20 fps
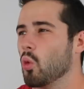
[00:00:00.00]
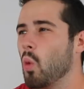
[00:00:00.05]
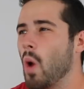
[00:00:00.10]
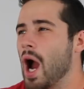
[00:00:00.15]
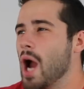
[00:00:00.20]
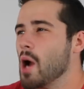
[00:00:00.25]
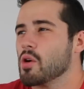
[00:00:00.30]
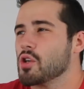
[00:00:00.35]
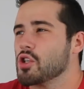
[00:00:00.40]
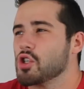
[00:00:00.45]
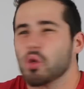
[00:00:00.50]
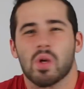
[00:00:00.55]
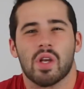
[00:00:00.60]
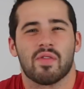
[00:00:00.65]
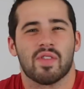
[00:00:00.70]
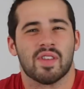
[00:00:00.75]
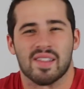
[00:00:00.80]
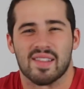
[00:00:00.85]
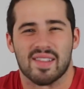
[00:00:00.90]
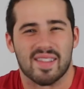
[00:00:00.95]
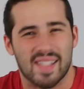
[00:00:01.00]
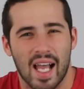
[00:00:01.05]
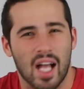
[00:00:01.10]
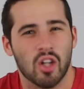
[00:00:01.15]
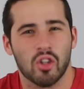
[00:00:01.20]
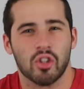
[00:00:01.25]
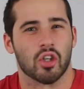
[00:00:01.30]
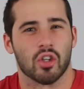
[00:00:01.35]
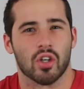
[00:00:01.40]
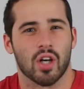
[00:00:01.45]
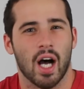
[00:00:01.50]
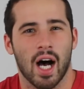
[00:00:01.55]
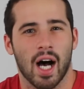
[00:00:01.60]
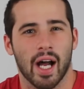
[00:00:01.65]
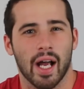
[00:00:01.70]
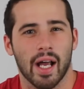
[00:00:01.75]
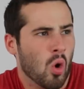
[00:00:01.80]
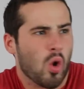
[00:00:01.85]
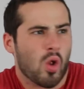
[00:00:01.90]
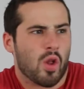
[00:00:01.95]
Why would you even sell your
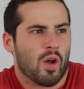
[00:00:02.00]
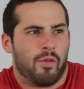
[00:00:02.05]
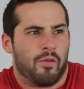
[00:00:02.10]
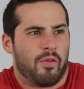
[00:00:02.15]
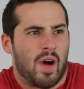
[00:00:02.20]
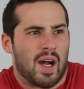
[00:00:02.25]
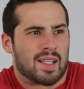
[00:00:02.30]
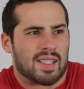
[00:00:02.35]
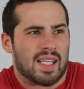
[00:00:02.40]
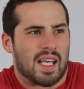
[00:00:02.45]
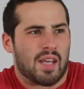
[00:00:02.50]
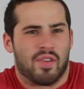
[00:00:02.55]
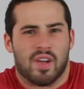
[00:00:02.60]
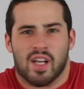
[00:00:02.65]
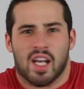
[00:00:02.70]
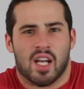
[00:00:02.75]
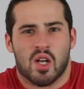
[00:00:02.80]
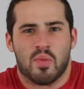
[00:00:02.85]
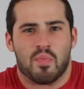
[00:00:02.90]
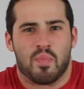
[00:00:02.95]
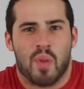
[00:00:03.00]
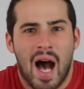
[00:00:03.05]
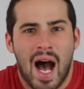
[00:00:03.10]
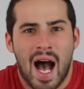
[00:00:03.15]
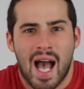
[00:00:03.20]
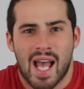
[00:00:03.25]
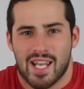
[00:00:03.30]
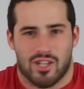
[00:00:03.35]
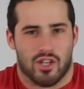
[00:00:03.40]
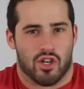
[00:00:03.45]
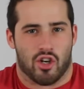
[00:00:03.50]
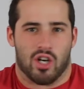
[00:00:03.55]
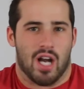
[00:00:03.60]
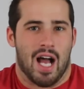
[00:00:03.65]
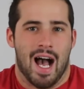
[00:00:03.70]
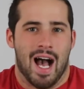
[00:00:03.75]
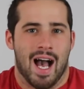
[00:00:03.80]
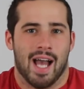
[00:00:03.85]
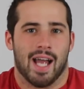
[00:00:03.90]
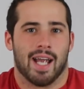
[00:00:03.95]
eye? Who the fuck's even gonna buy your
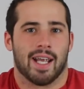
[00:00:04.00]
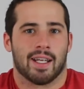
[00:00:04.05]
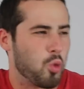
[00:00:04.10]
eye?